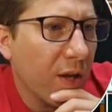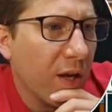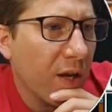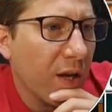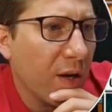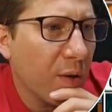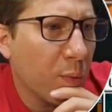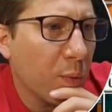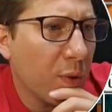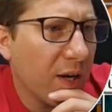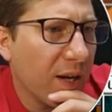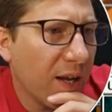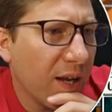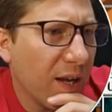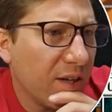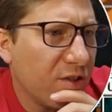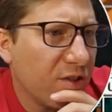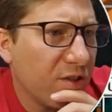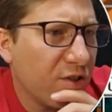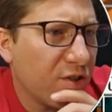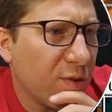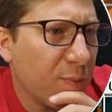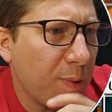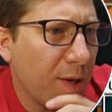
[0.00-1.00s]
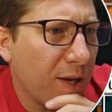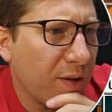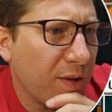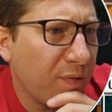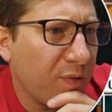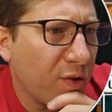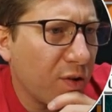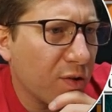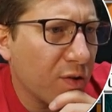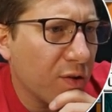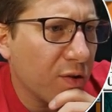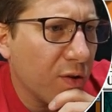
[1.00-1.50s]
And when it enters the
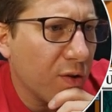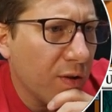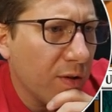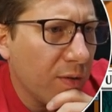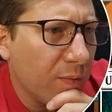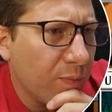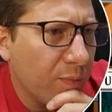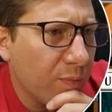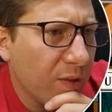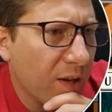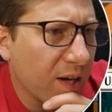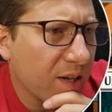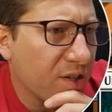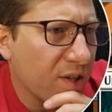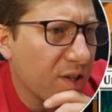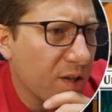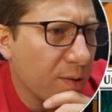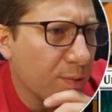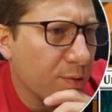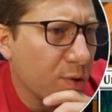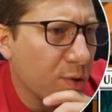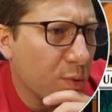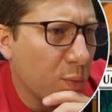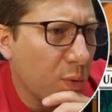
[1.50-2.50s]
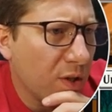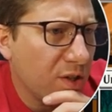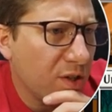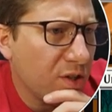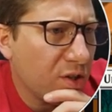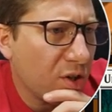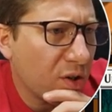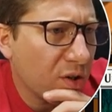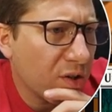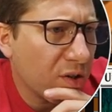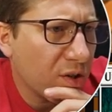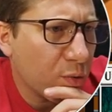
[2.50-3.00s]
battlefield, exile it to one
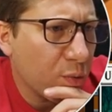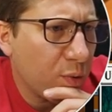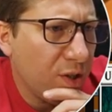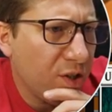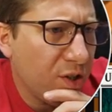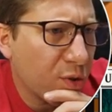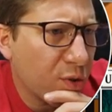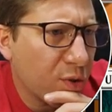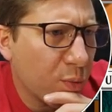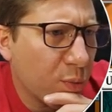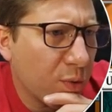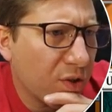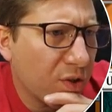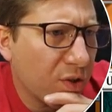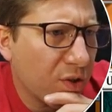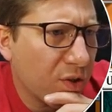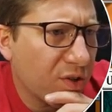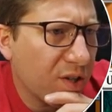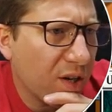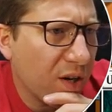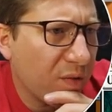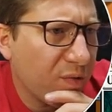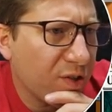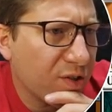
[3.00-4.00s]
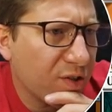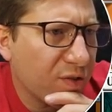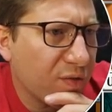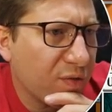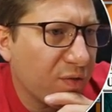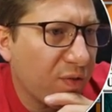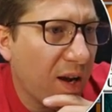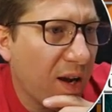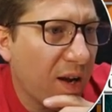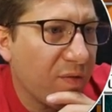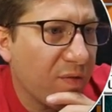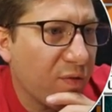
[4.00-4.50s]
target creature with toughness
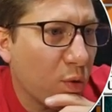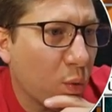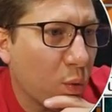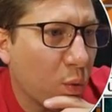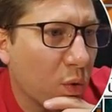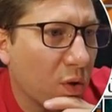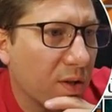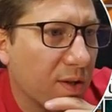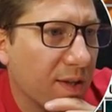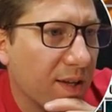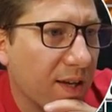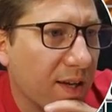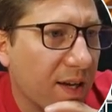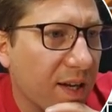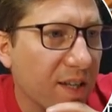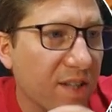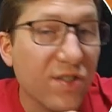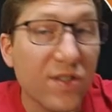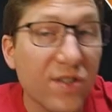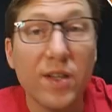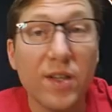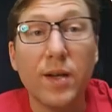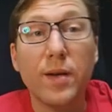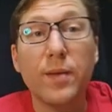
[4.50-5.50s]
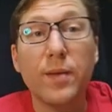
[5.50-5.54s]
5 or less.